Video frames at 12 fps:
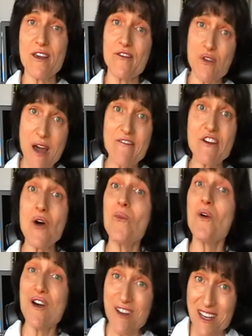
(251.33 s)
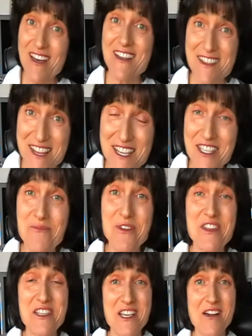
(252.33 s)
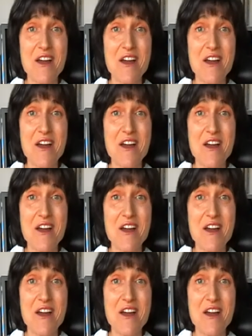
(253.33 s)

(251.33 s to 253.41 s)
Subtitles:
If you haven't got work, this with the sun